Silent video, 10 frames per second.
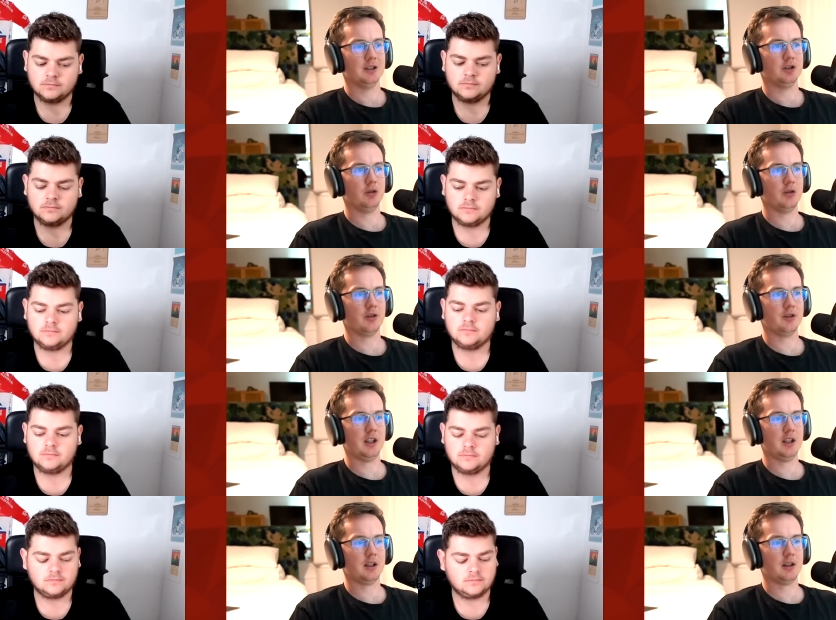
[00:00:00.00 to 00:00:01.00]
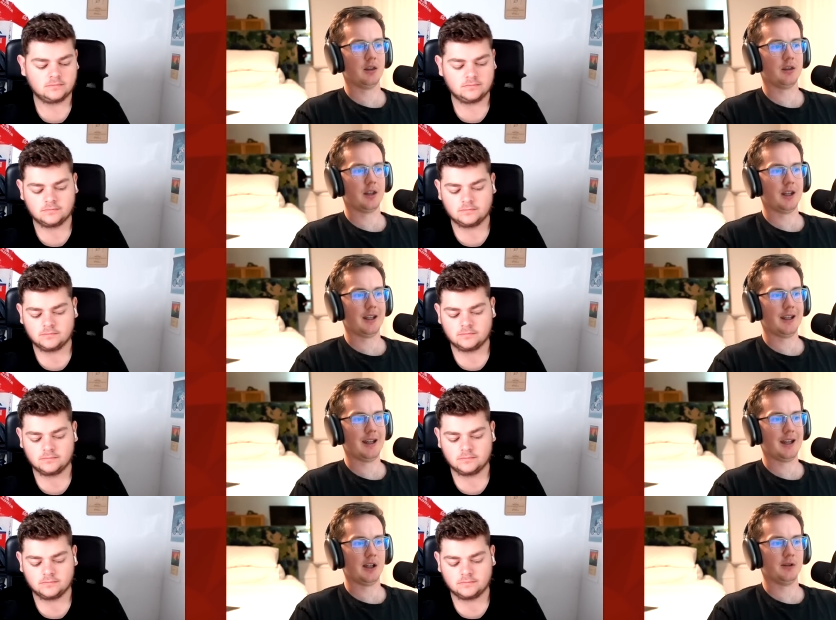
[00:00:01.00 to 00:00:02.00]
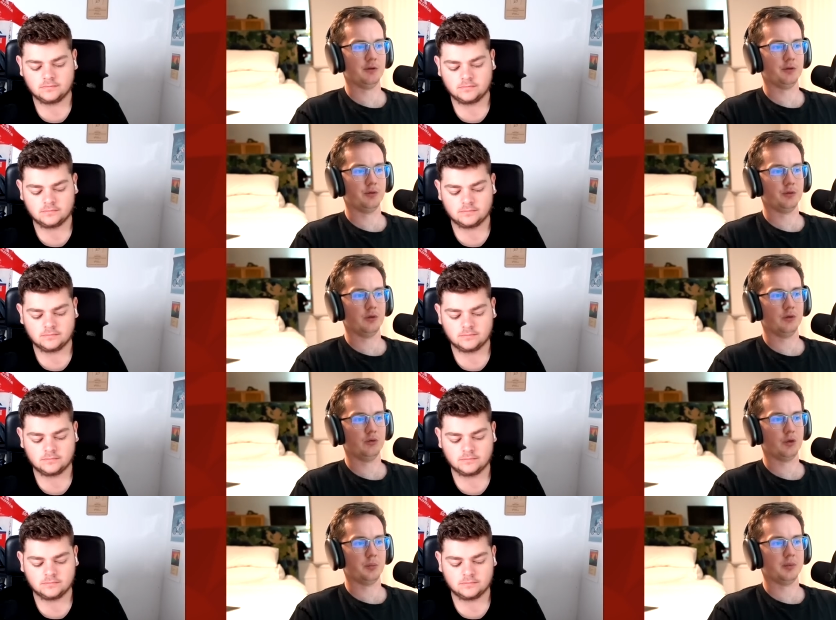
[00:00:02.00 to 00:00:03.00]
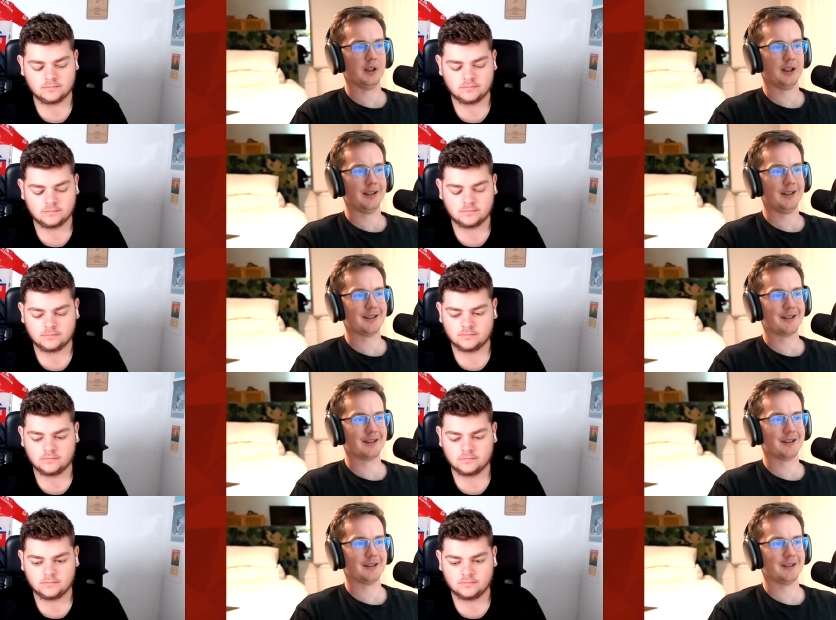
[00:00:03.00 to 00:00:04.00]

Speaker 1: Do you think they have replaced